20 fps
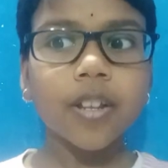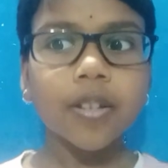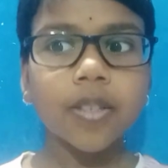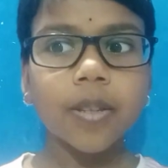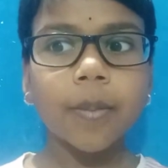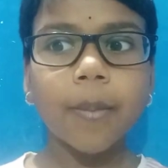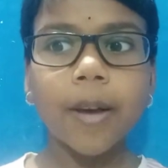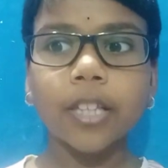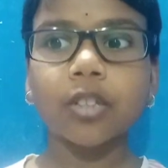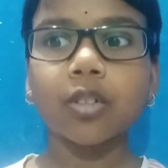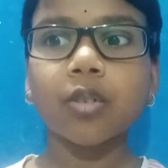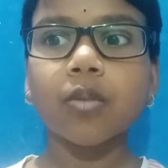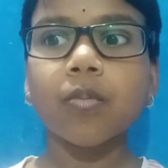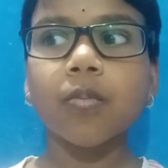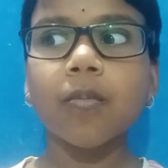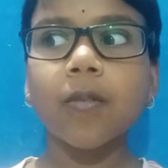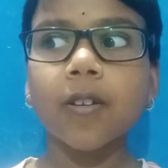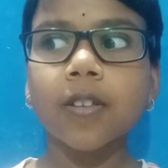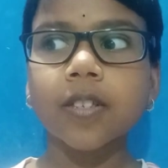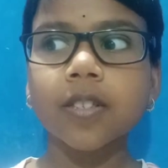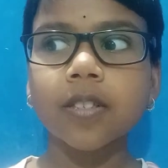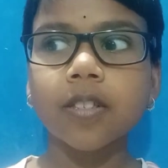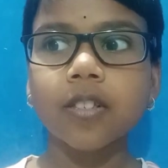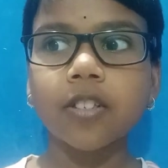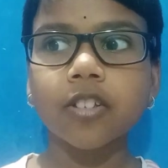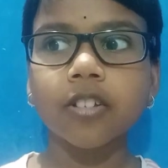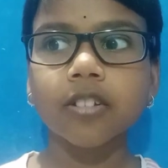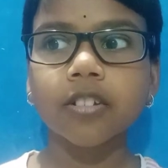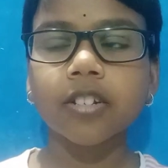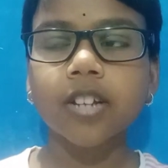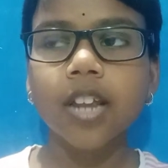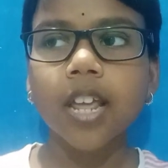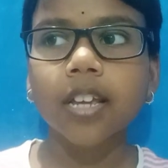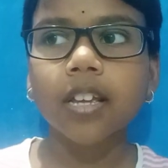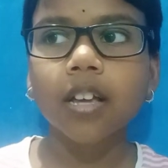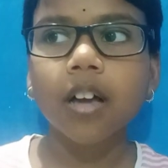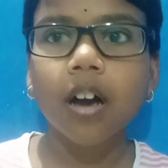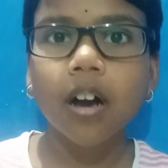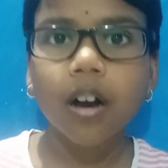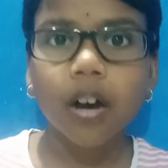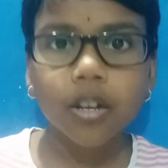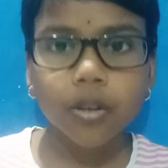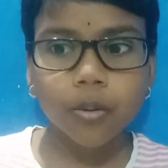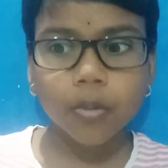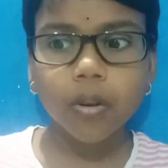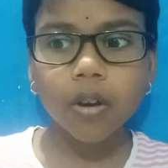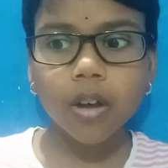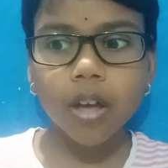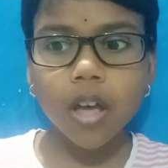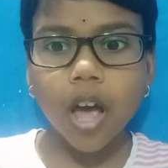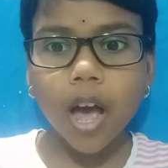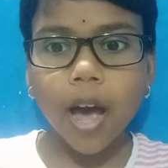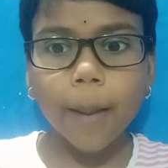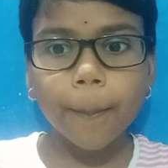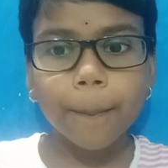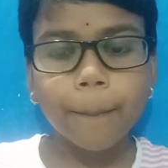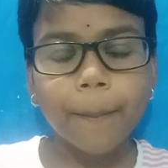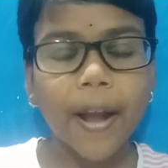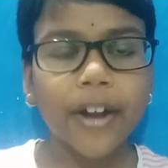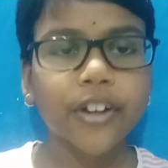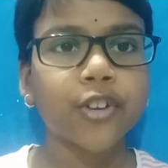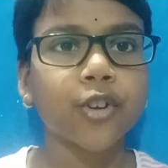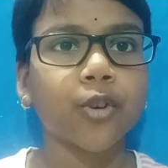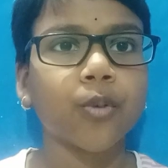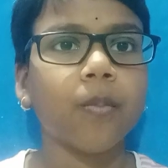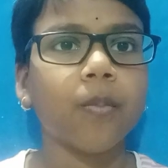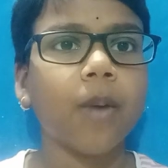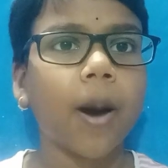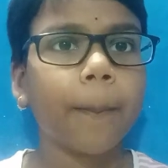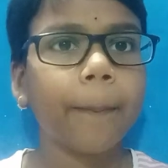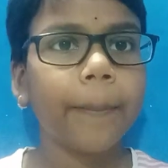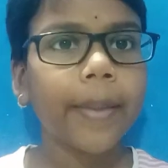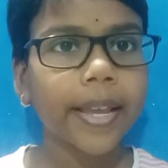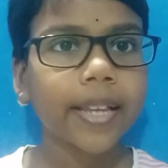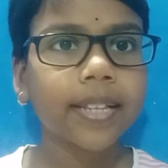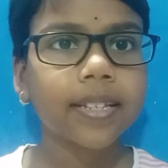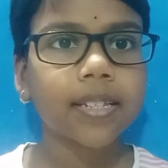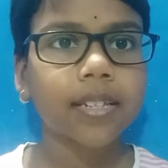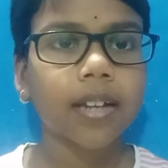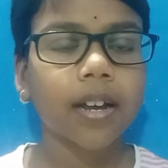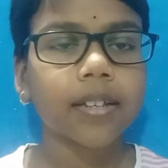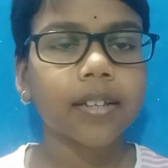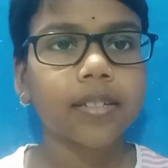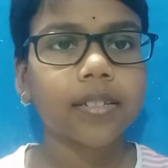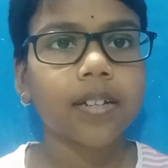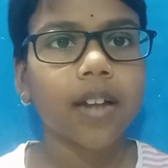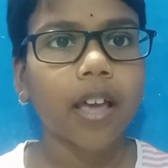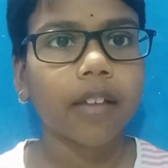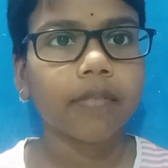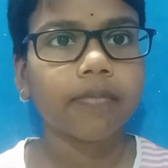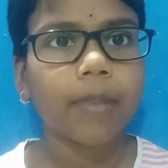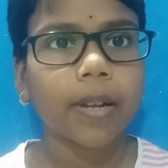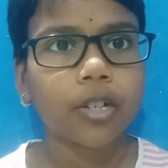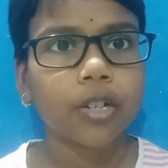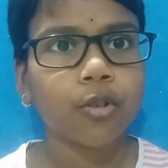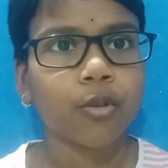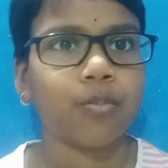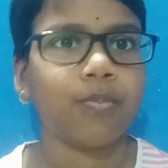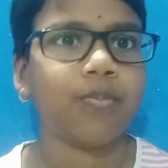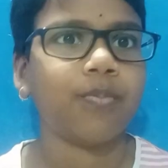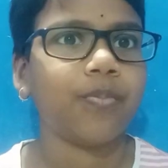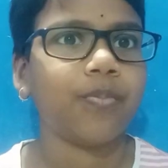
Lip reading: The bathroom was just like a bedroom, a big sized like bedroom.